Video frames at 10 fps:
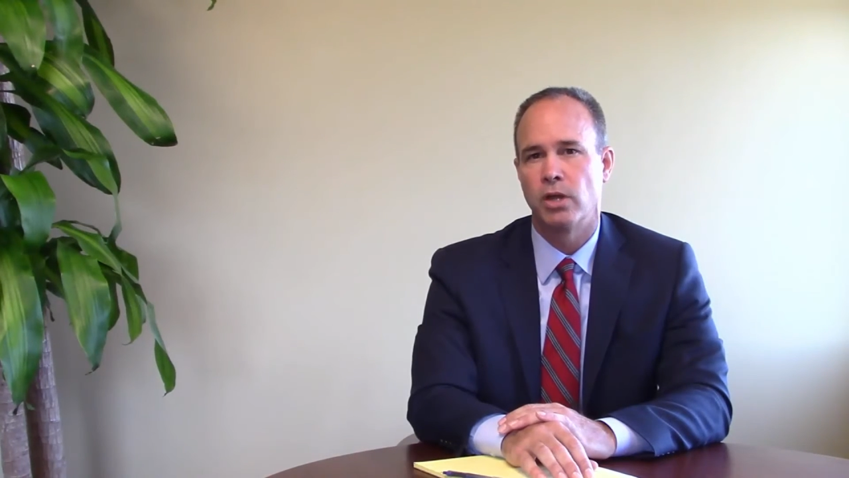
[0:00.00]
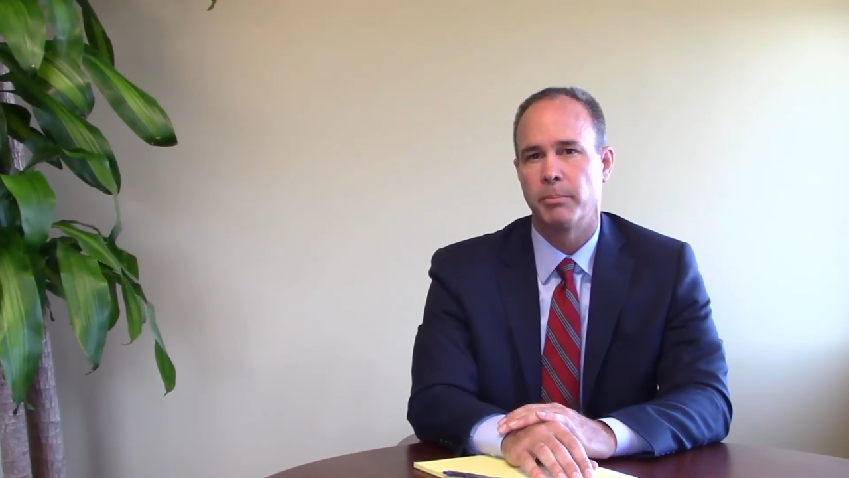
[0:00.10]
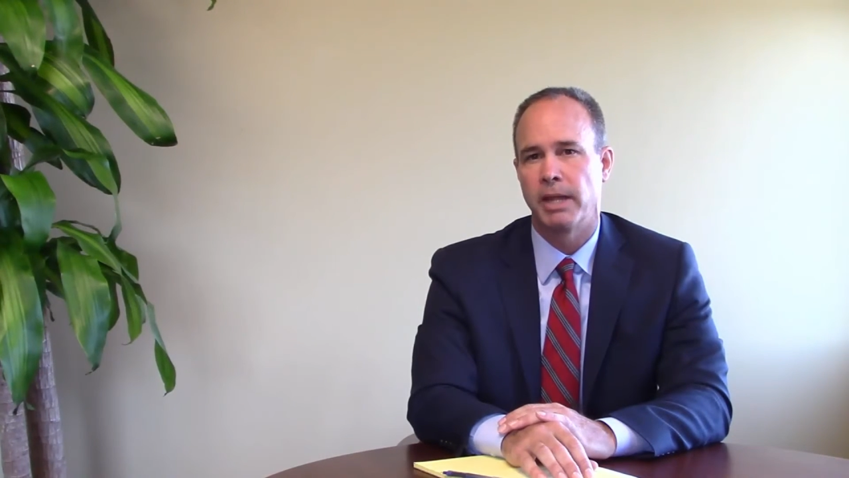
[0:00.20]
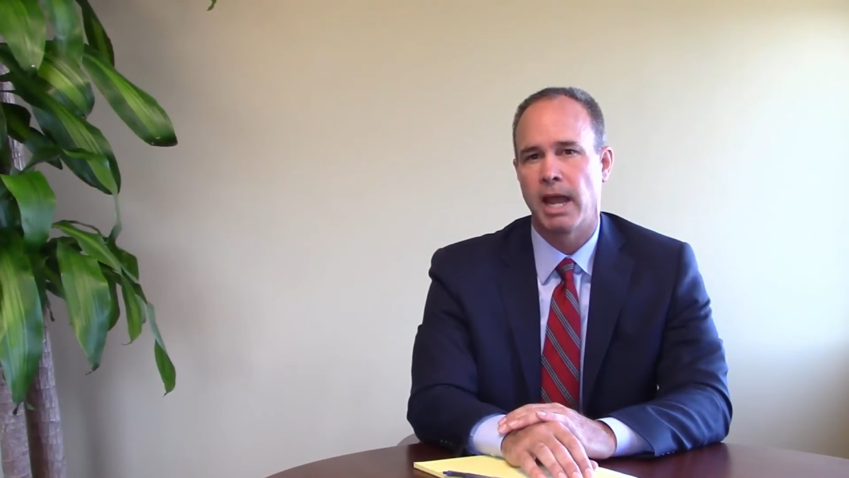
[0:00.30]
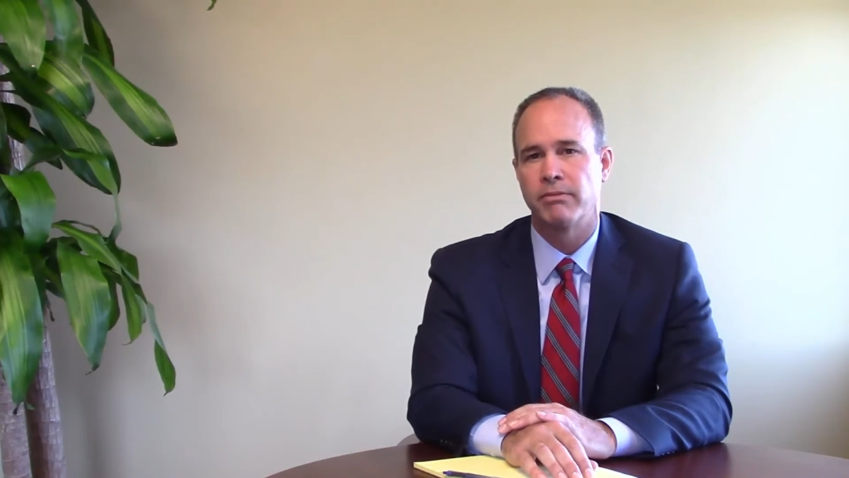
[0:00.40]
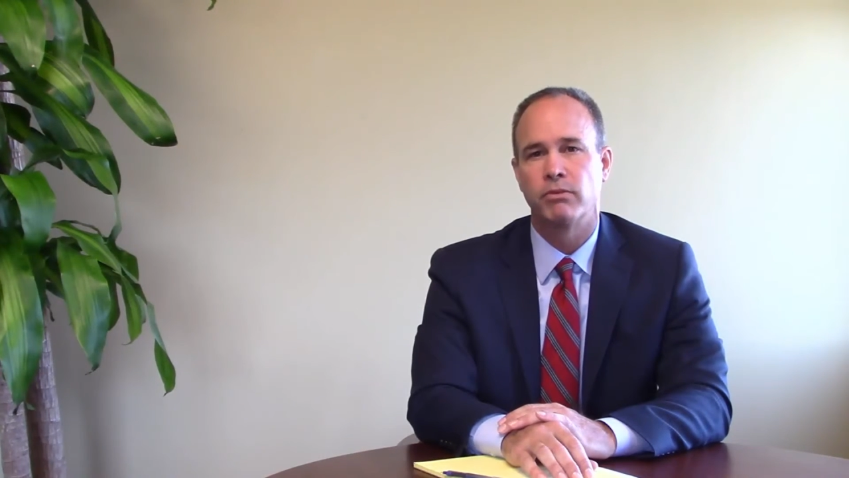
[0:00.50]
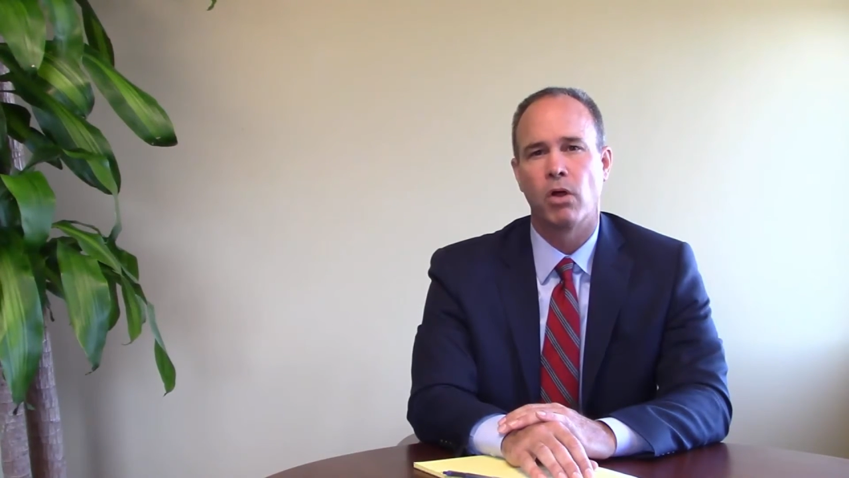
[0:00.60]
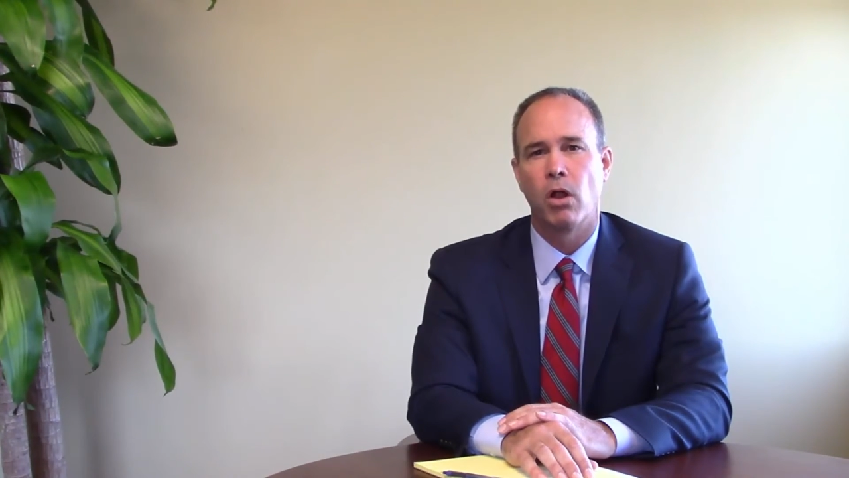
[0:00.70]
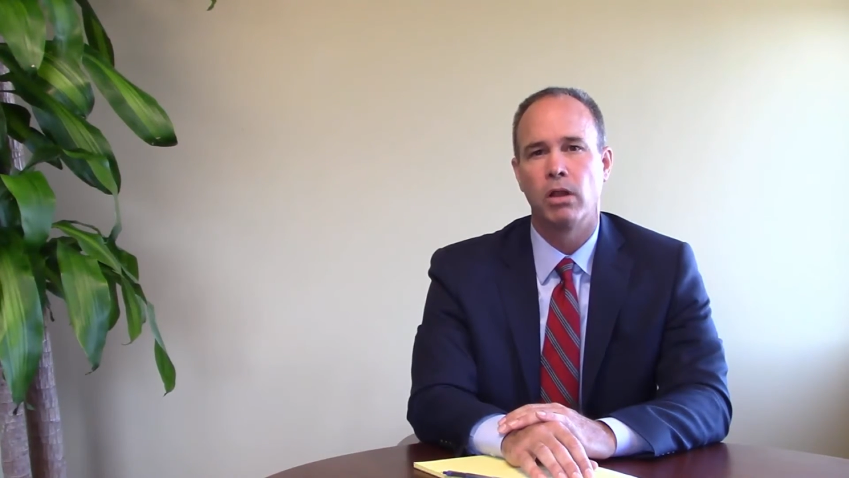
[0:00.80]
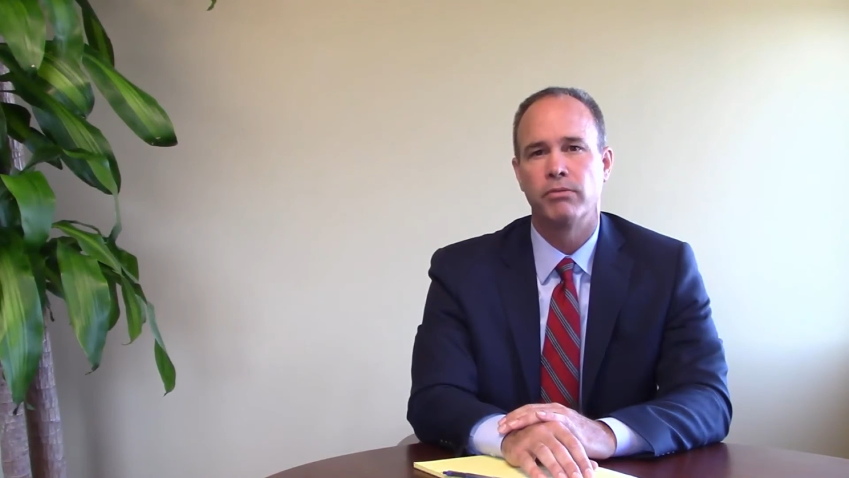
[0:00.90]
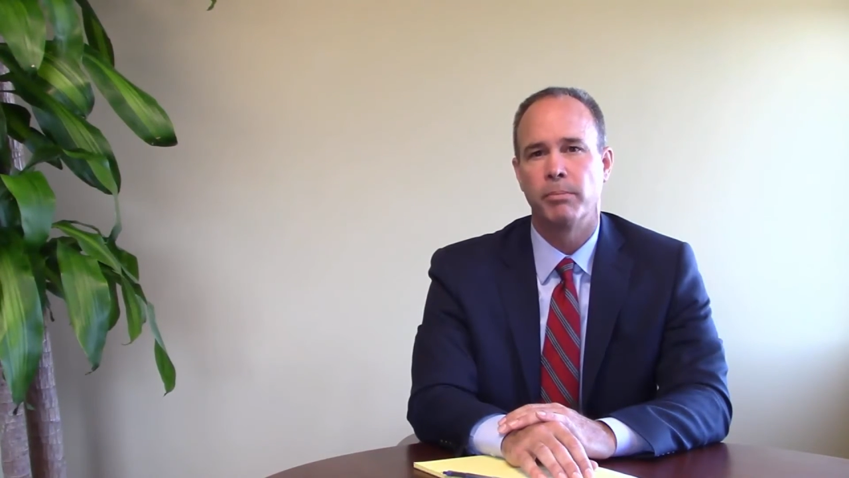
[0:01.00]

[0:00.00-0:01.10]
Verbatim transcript: on behalf of all of the